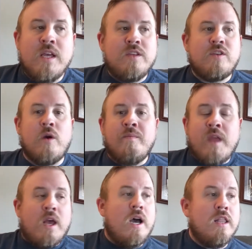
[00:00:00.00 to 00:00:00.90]
So
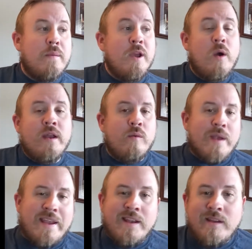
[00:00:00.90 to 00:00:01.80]
let me go ahead and
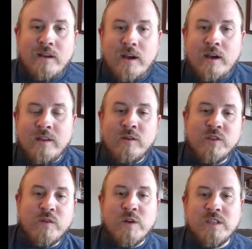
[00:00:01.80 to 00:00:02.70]
read
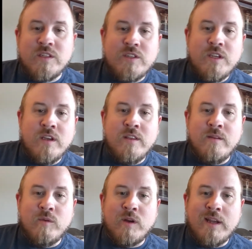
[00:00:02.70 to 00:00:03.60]
those verses to you, and
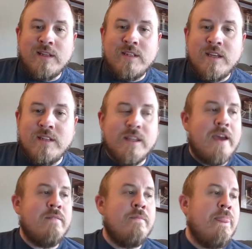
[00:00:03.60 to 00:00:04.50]
then we'll kind of dig into
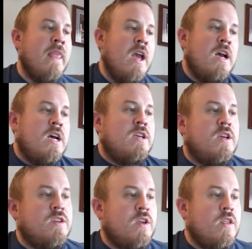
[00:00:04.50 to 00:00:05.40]
that.
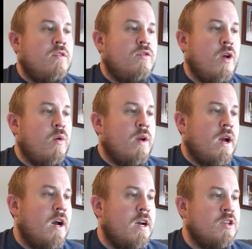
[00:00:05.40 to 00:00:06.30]
So
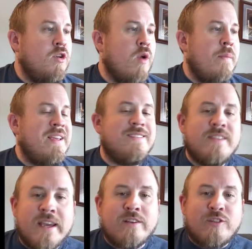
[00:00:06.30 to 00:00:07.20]
Deuteronomy
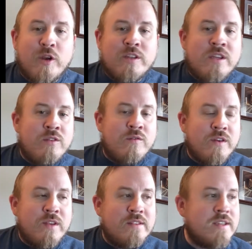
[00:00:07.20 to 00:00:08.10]
6, 13 through
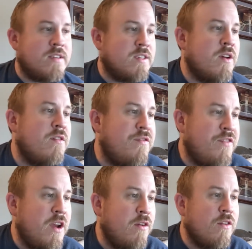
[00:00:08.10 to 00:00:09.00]
15 says this:
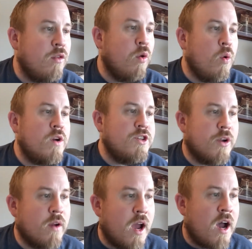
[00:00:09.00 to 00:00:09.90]
"Fear the Lord
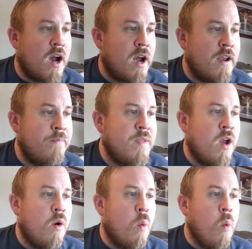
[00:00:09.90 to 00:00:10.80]
your God,
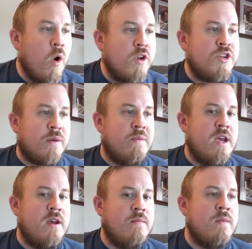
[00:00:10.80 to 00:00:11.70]
worship
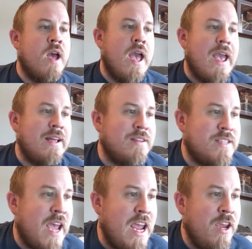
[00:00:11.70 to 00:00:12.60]
him, and
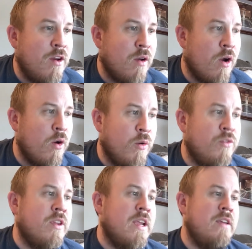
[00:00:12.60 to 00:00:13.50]
take your
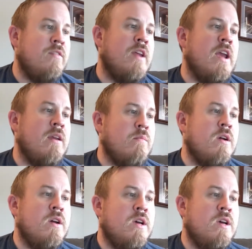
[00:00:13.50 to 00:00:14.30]
oaths in his name.